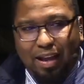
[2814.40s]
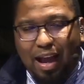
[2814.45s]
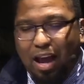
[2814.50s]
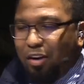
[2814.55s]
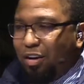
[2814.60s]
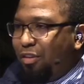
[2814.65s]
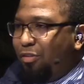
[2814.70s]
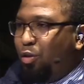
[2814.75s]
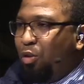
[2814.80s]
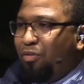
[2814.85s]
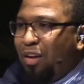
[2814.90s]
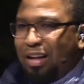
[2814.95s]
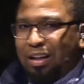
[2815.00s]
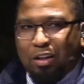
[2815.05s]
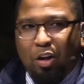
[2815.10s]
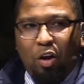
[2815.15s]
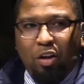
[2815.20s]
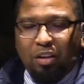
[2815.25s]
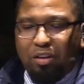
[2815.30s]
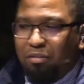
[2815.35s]
I don't even know if I
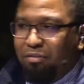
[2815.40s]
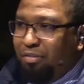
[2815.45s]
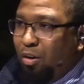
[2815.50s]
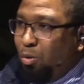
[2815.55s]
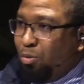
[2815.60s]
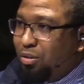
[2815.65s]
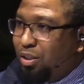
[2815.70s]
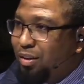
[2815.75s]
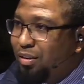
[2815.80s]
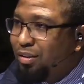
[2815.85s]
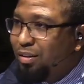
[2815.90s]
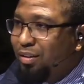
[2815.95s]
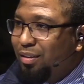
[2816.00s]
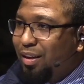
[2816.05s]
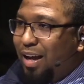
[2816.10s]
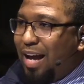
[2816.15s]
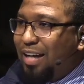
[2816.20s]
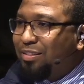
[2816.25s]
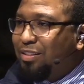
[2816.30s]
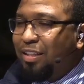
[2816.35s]
can call it a vote,
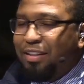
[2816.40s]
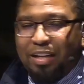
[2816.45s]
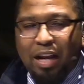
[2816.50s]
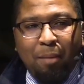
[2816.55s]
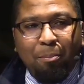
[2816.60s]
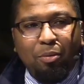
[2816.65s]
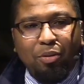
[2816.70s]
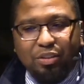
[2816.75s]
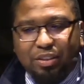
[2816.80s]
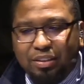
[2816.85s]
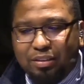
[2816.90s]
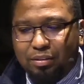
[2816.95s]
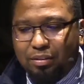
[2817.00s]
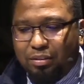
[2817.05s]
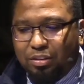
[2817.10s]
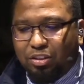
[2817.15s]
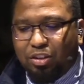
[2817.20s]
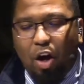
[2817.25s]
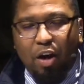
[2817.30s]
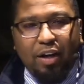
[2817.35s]
as the numbers
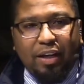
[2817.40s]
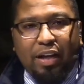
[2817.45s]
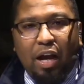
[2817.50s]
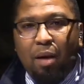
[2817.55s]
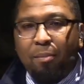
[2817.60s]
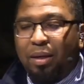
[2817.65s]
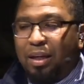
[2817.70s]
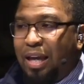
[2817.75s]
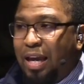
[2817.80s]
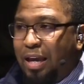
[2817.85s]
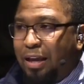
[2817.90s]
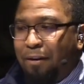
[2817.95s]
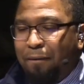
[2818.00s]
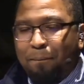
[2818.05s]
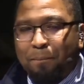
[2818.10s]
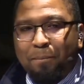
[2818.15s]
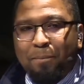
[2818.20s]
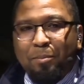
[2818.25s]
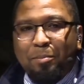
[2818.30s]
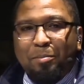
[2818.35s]
started coming in,